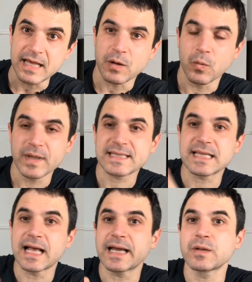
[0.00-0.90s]
Which
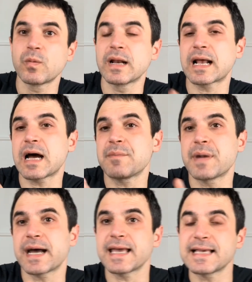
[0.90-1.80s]
line will come
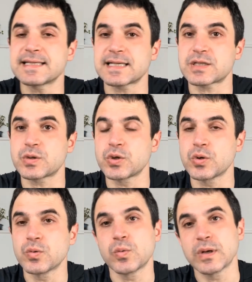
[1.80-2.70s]
easiest to you
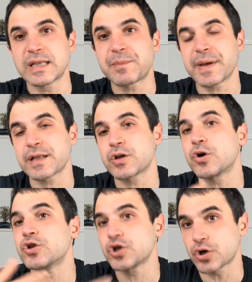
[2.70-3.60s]
will depend on
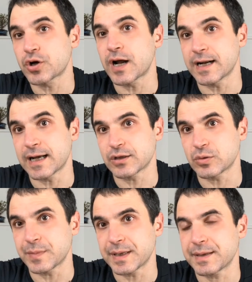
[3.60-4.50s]
your
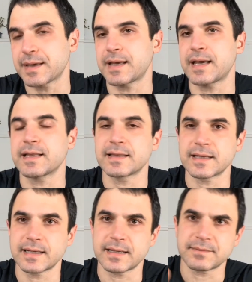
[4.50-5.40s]
anatomy and
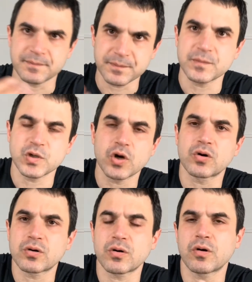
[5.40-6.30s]

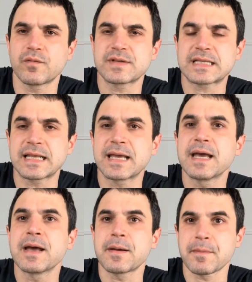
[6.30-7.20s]
your, obviously,
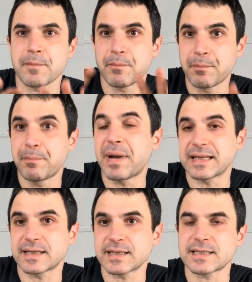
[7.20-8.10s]

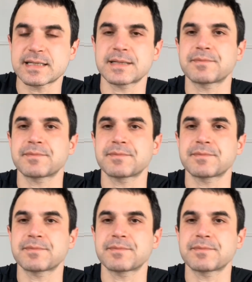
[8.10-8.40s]
patterns.